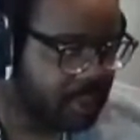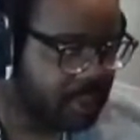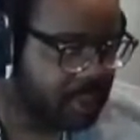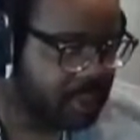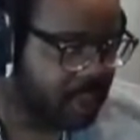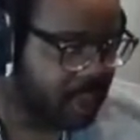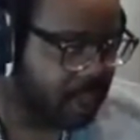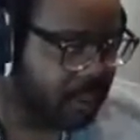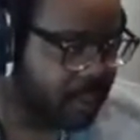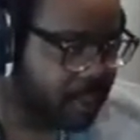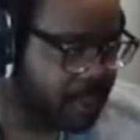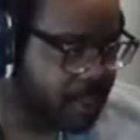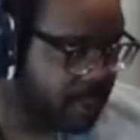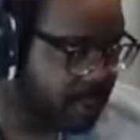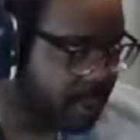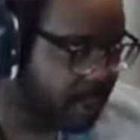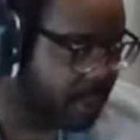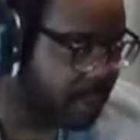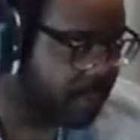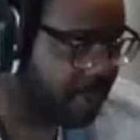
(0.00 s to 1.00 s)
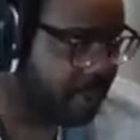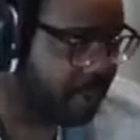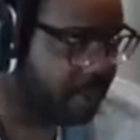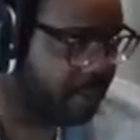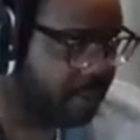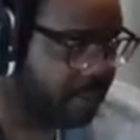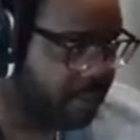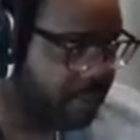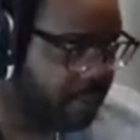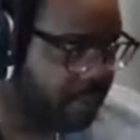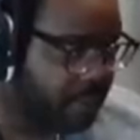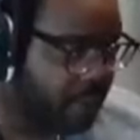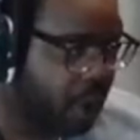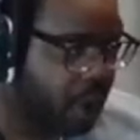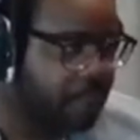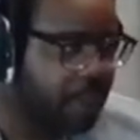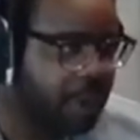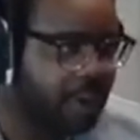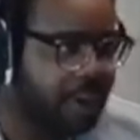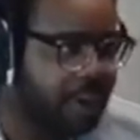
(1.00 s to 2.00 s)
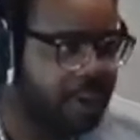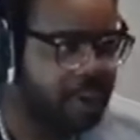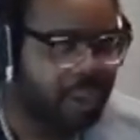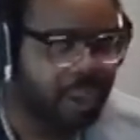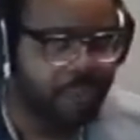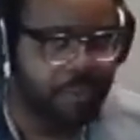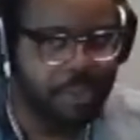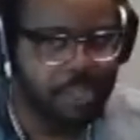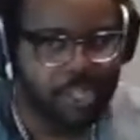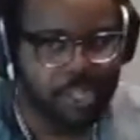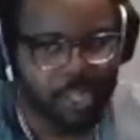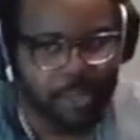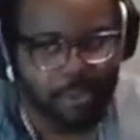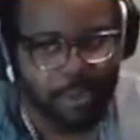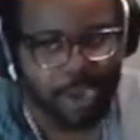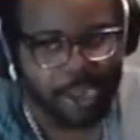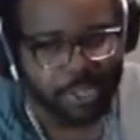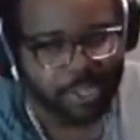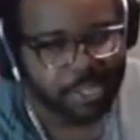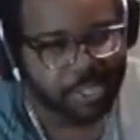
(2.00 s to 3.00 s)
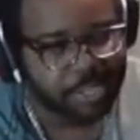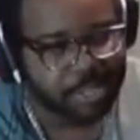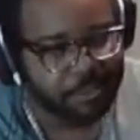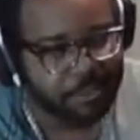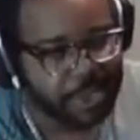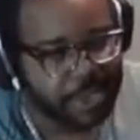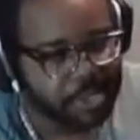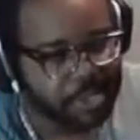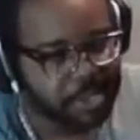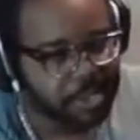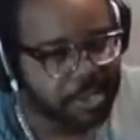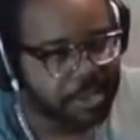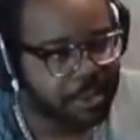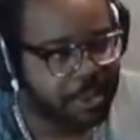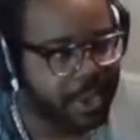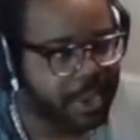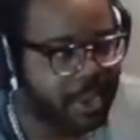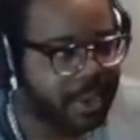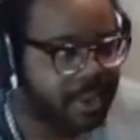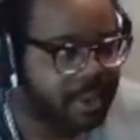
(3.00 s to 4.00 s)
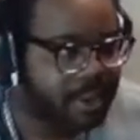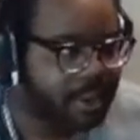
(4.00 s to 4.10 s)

So I recently oh my god. I recently practiced a faster strat.